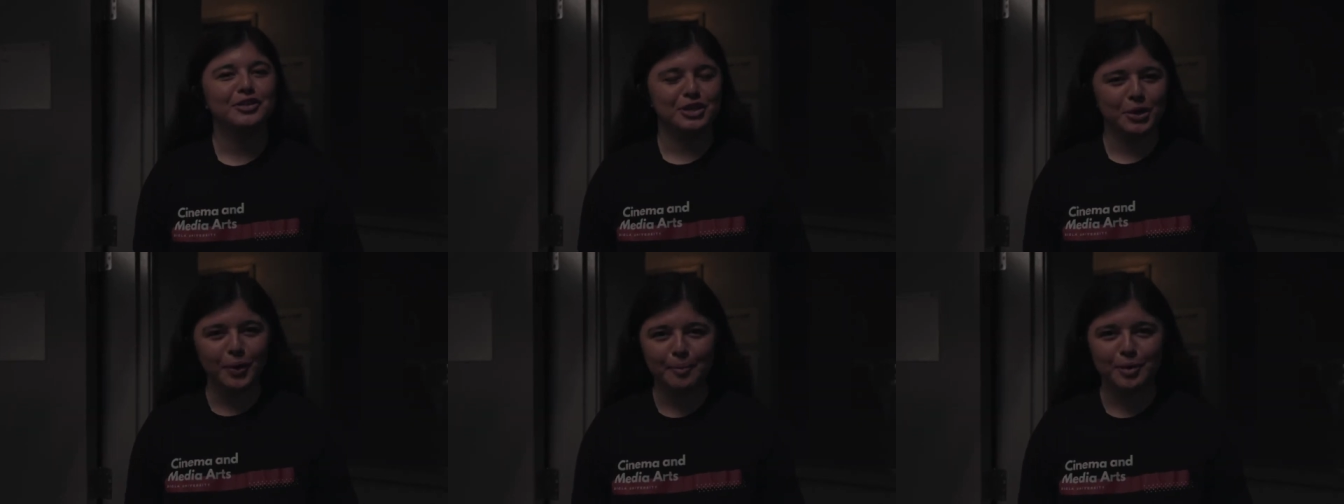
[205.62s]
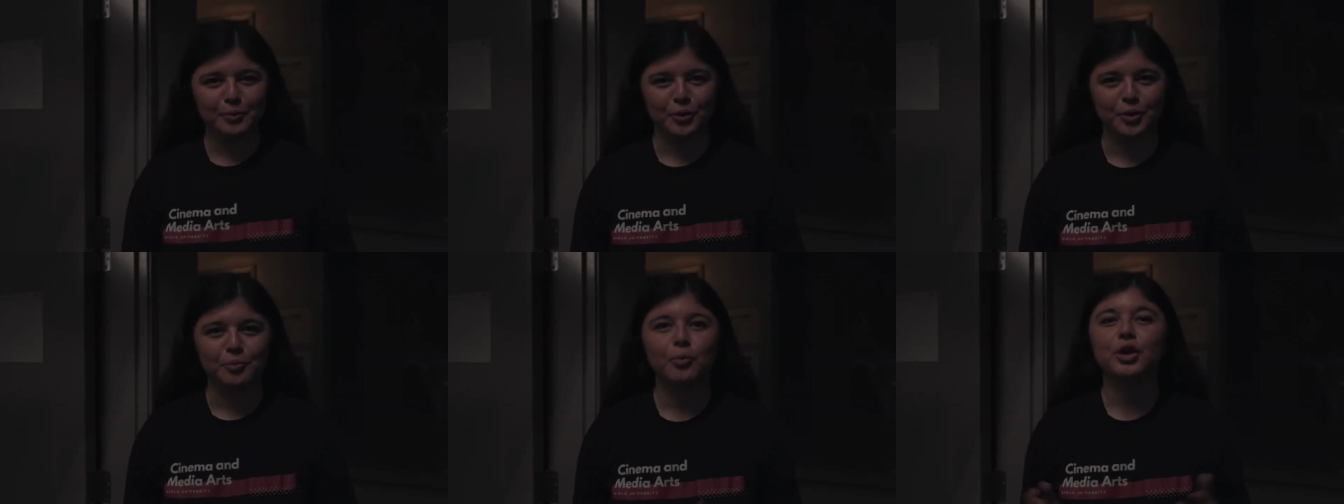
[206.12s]
at the equipment
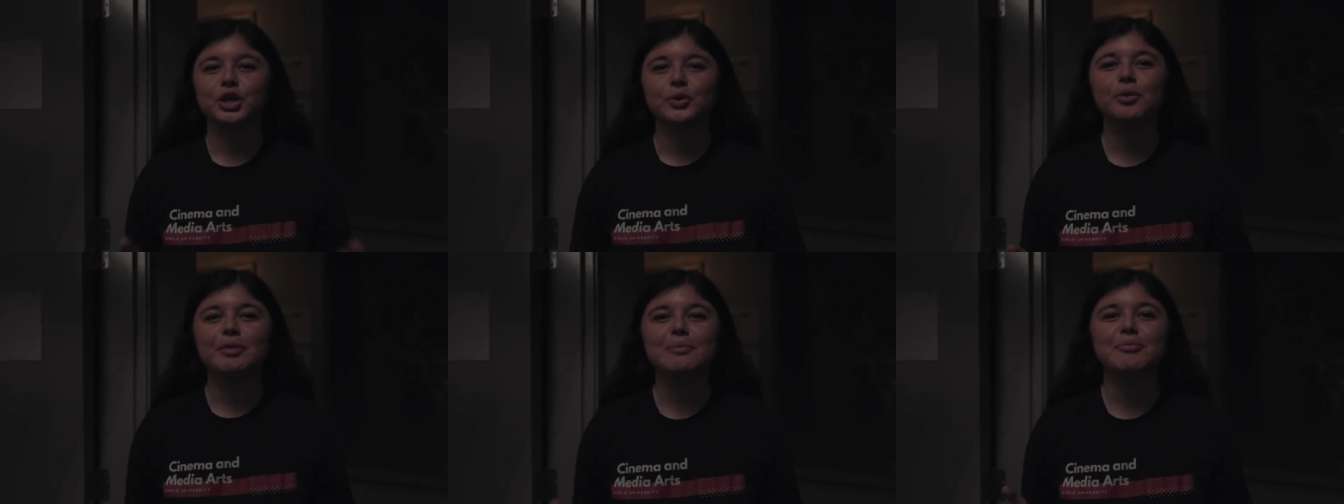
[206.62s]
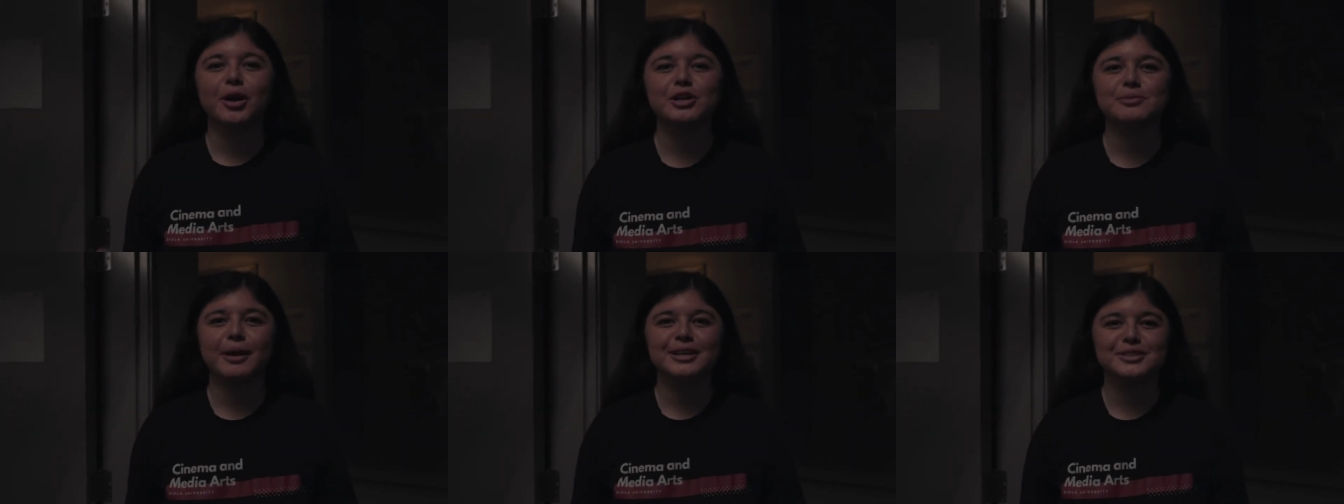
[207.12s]
room where you'll meet Mark
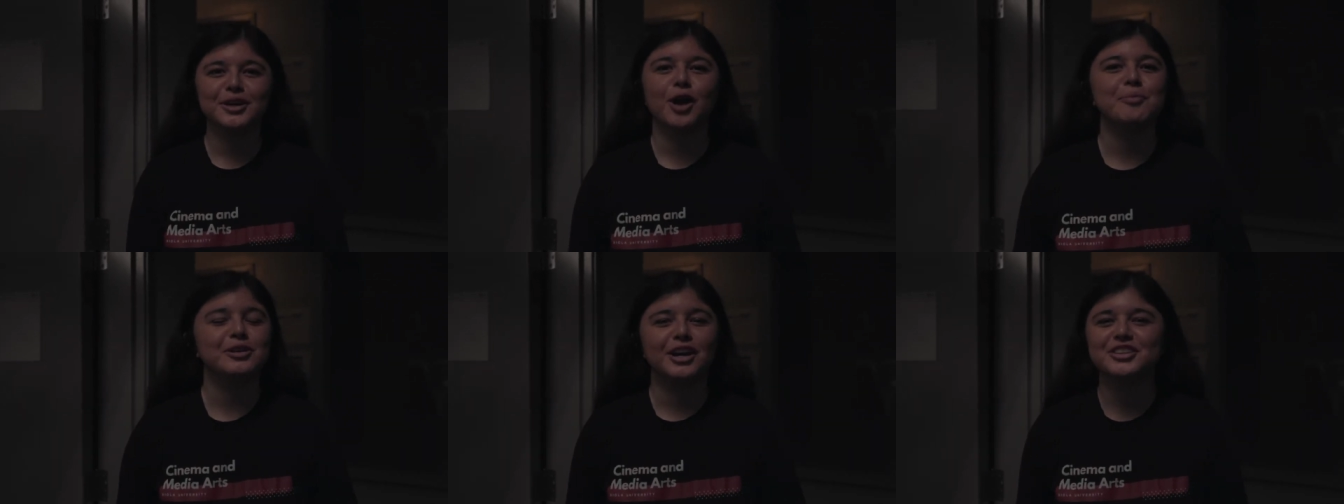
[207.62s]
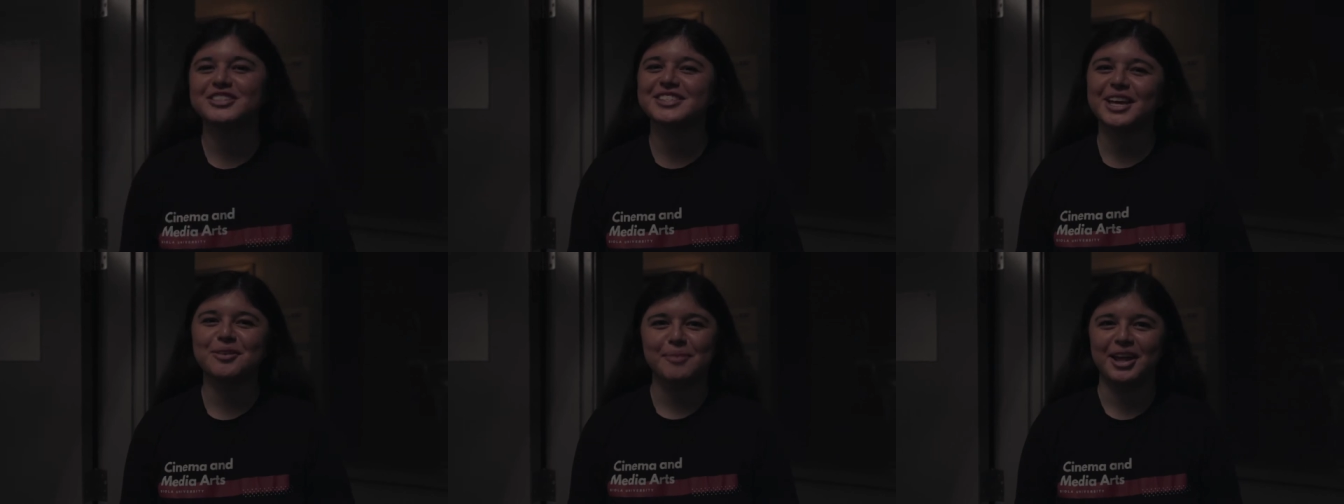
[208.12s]
Spicer, our production
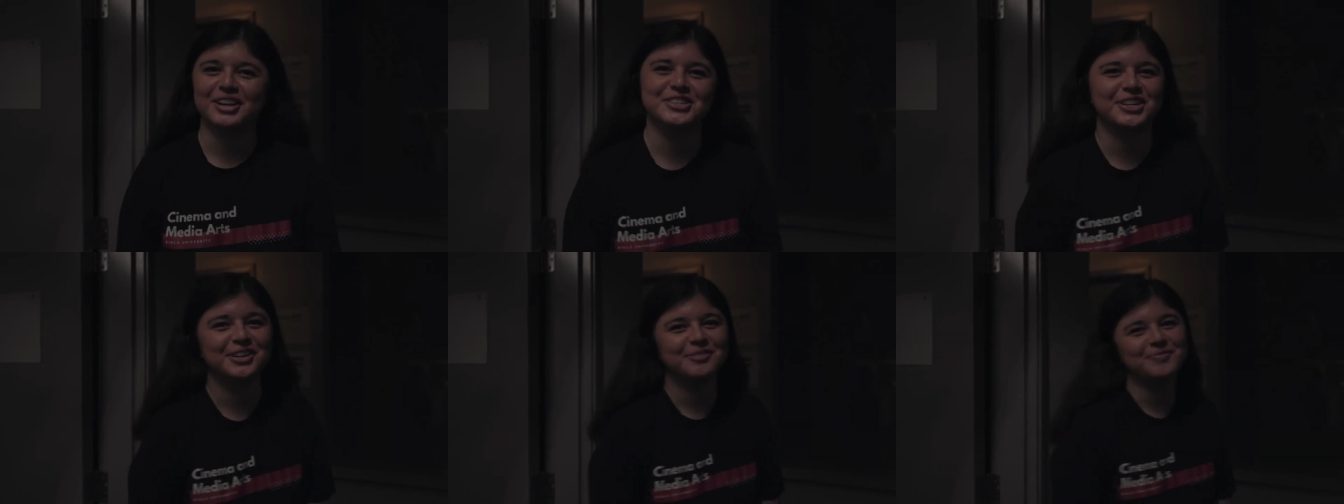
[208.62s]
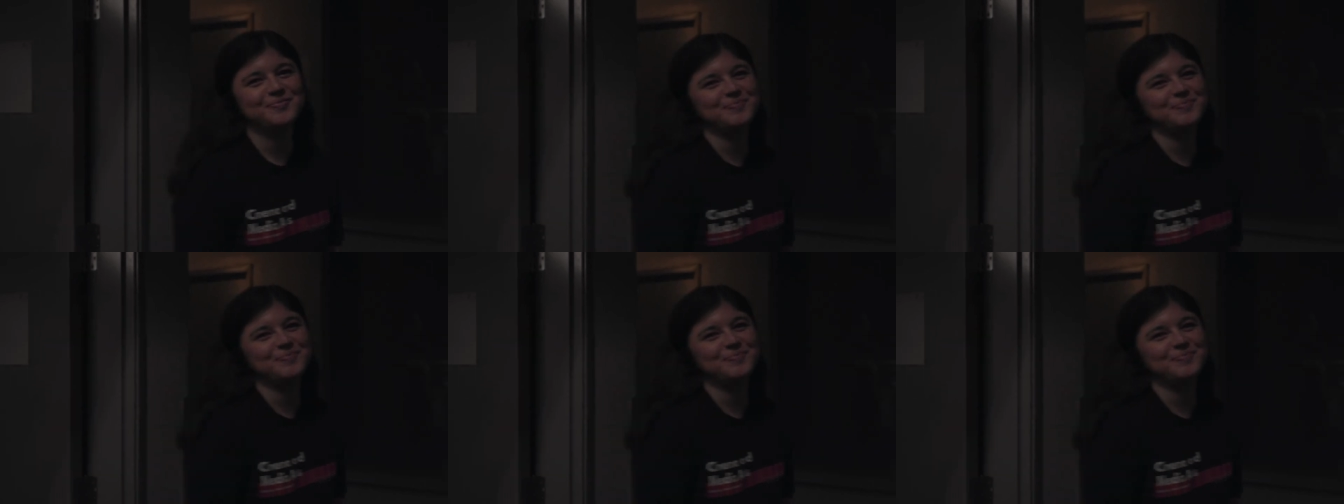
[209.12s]
center manager.